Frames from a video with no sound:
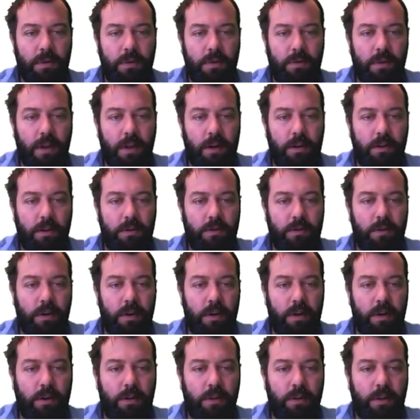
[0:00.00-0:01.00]
that little
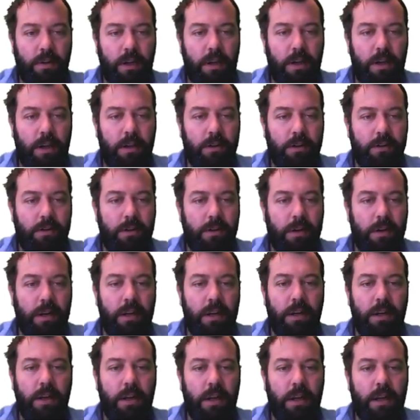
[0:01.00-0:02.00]
triangle there,
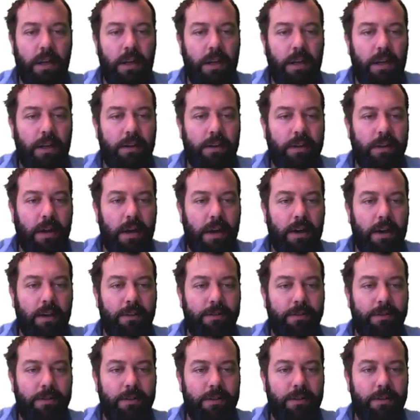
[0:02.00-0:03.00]
LCE, is
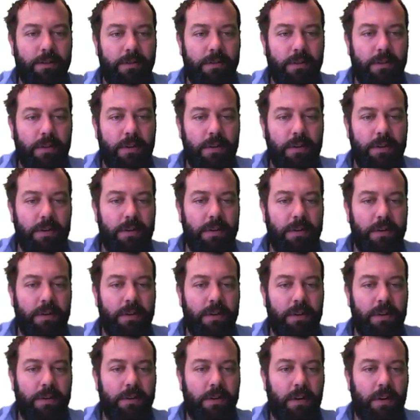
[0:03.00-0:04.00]
half
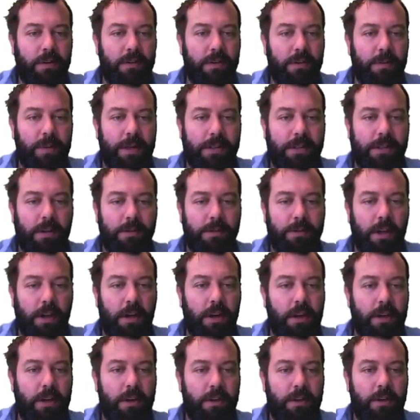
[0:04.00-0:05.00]
times the base times the
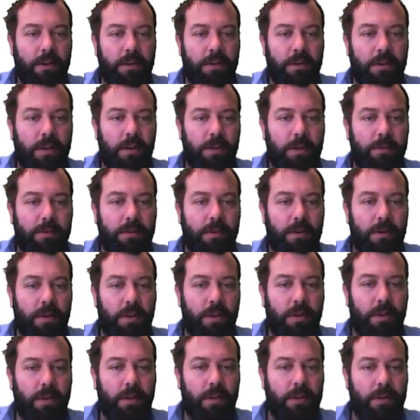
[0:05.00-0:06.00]
height times
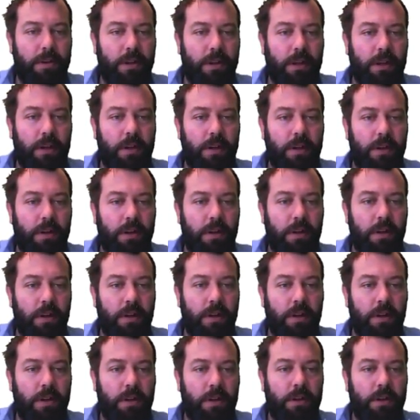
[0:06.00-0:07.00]
30
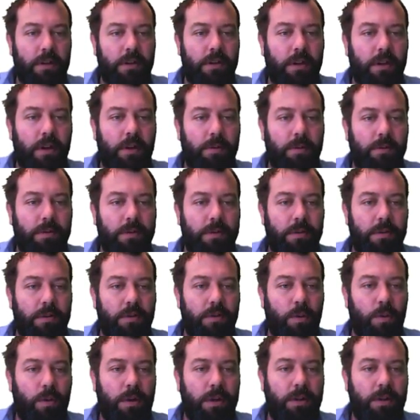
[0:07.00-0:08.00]
times
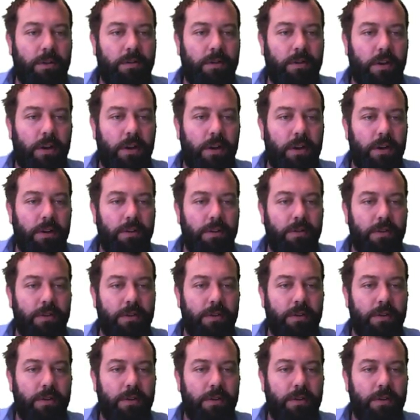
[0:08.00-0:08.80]
25